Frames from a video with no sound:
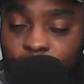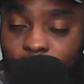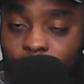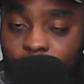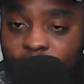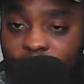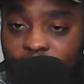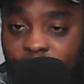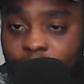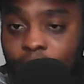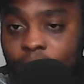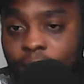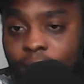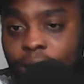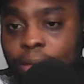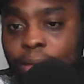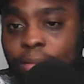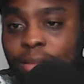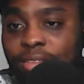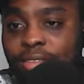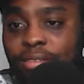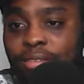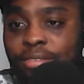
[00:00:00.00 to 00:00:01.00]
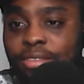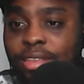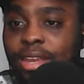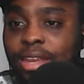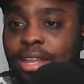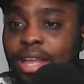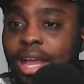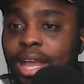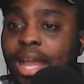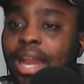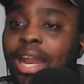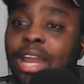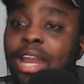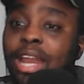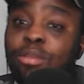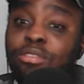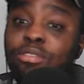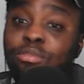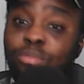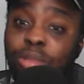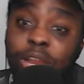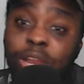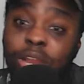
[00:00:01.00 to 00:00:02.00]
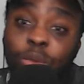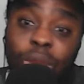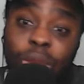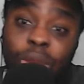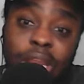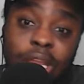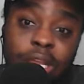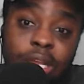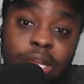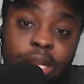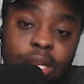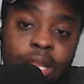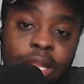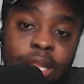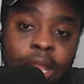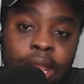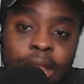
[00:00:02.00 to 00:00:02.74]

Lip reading: Yeah, Sonny, as I've said, KARL was really, really good.